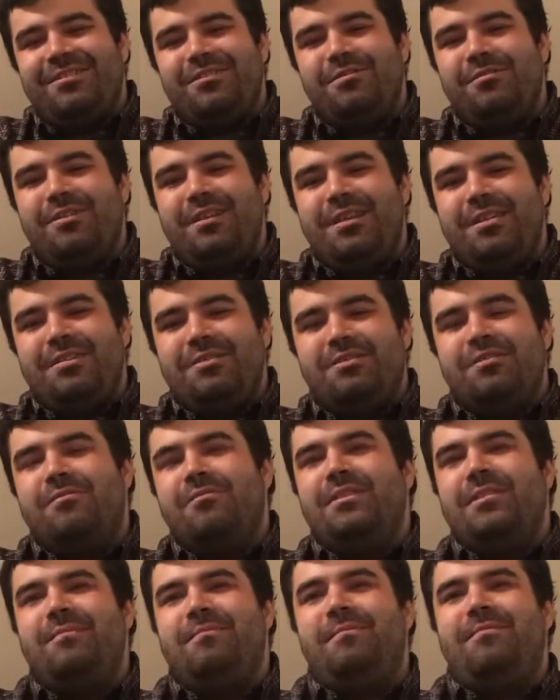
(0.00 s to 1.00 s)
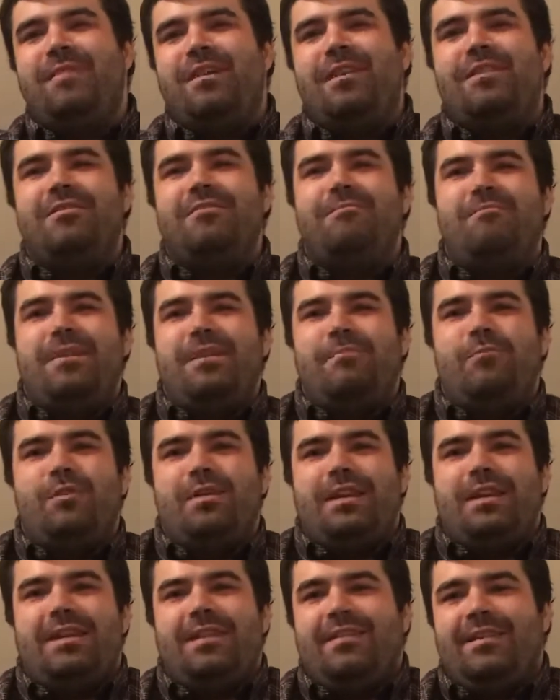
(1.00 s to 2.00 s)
no really better way of putting it.